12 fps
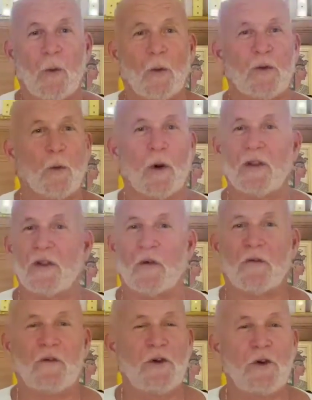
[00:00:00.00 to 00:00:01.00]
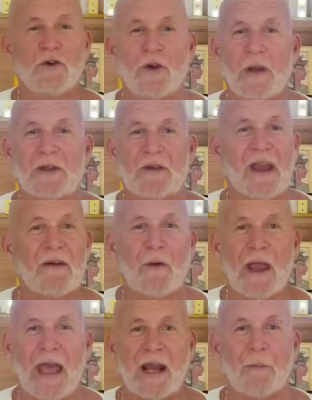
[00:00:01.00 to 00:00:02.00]
with one of the few dreams I've
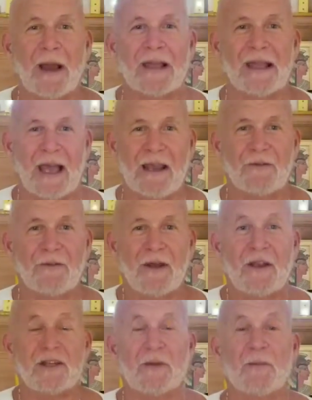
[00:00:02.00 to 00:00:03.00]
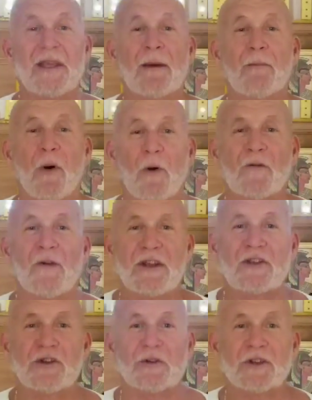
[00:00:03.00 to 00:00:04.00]
ever had in my life, to be a
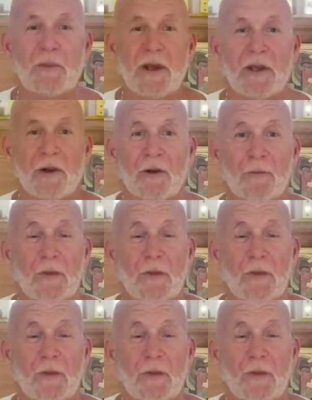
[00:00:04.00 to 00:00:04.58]
motivational speaker.